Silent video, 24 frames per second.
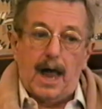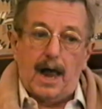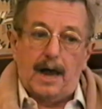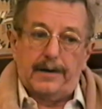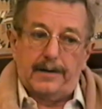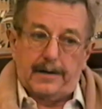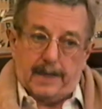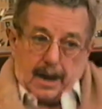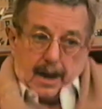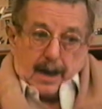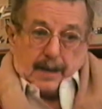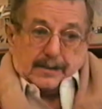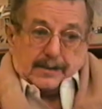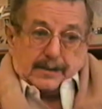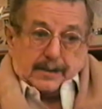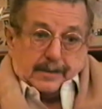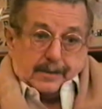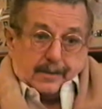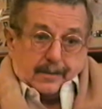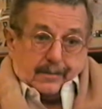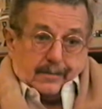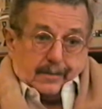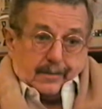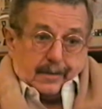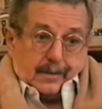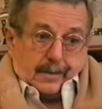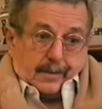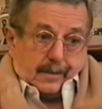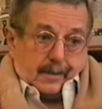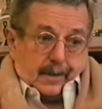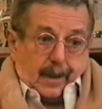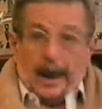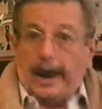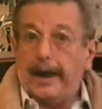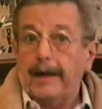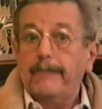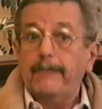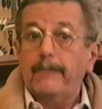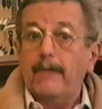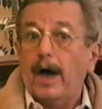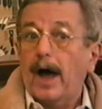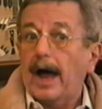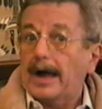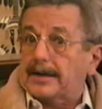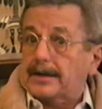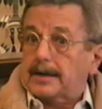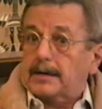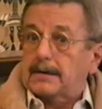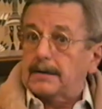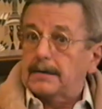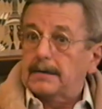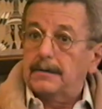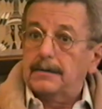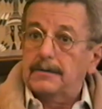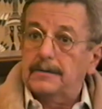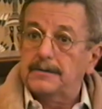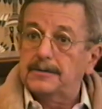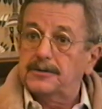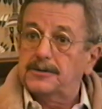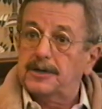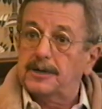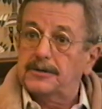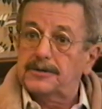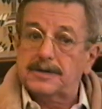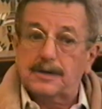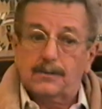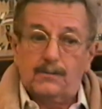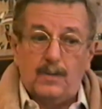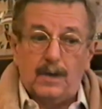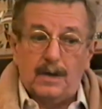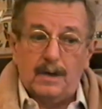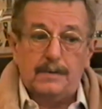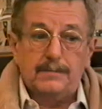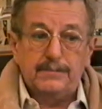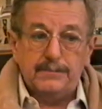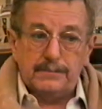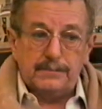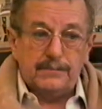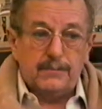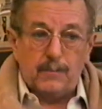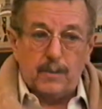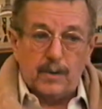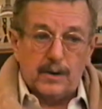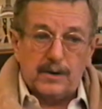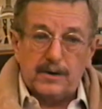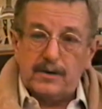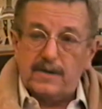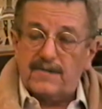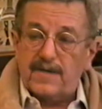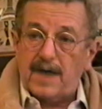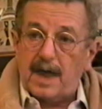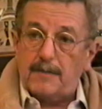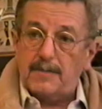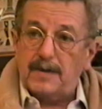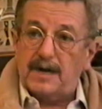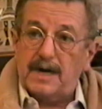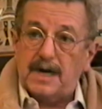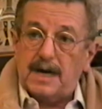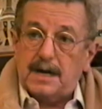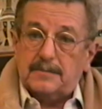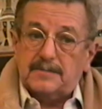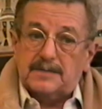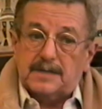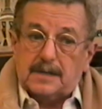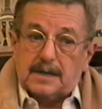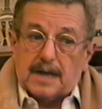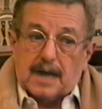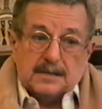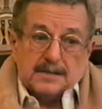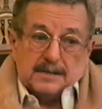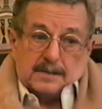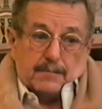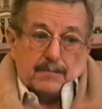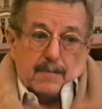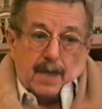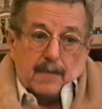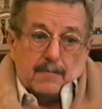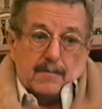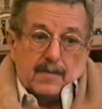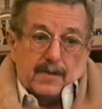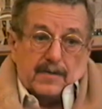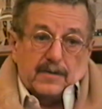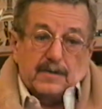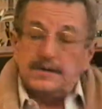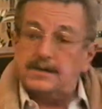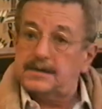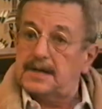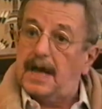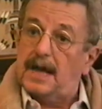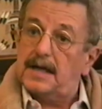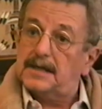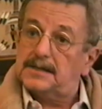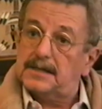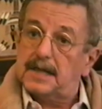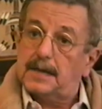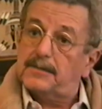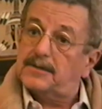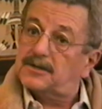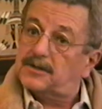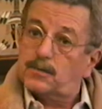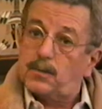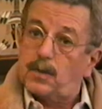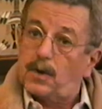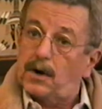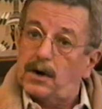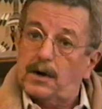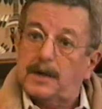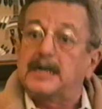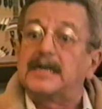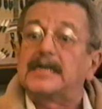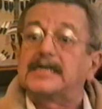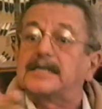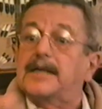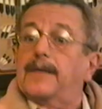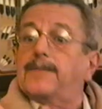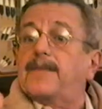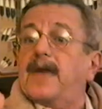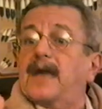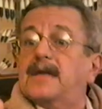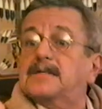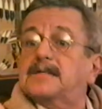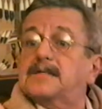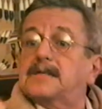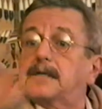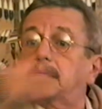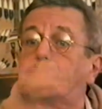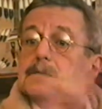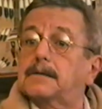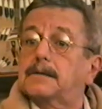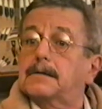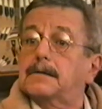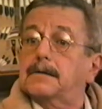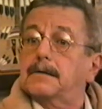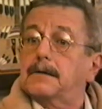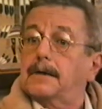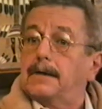And I said, "Okay, what?" Joe said, "Well, what are your family names?" And I said, "My mother's last name is Word." He said, "That's it."